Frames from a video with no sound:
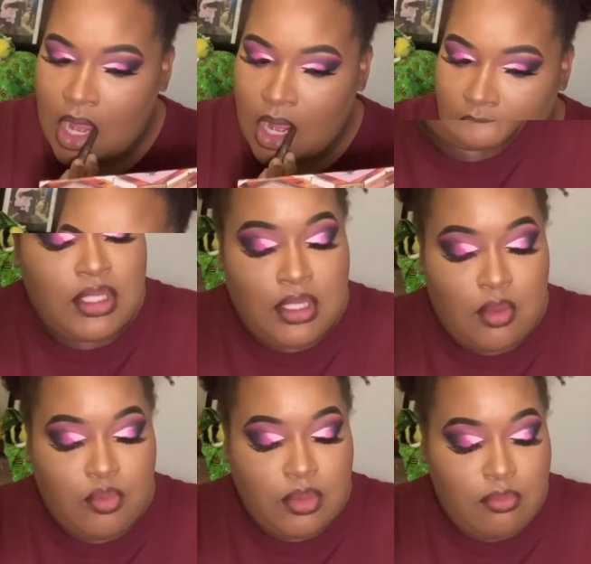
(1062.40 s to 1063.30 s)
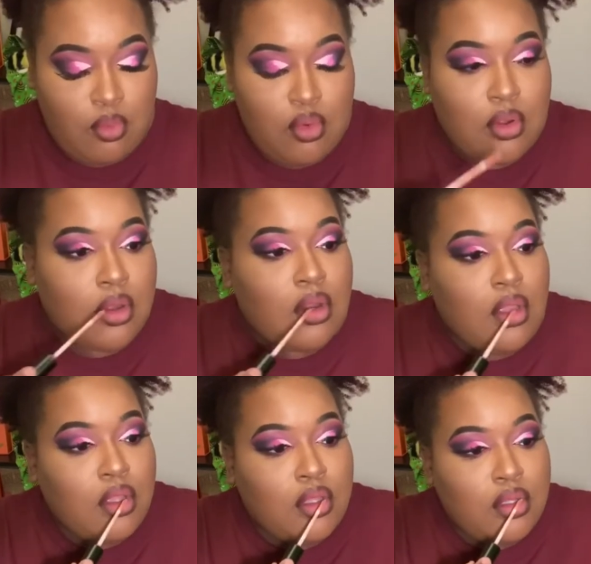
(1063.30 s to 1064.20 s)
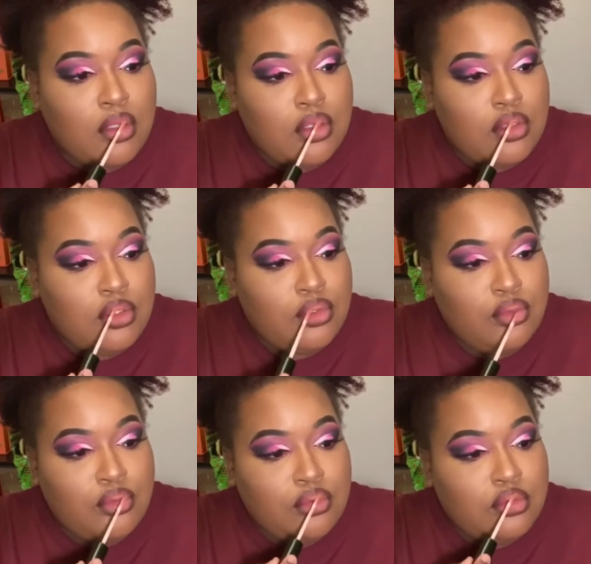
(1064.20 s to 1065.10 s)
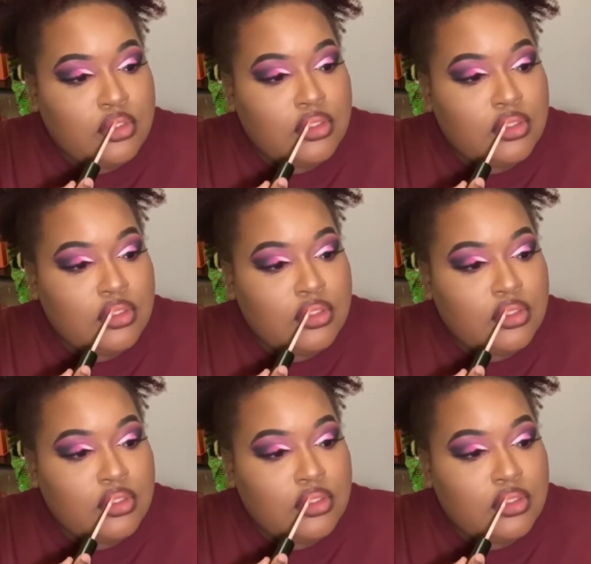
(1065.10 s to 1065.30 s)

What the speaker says: Pink. I want it more nude.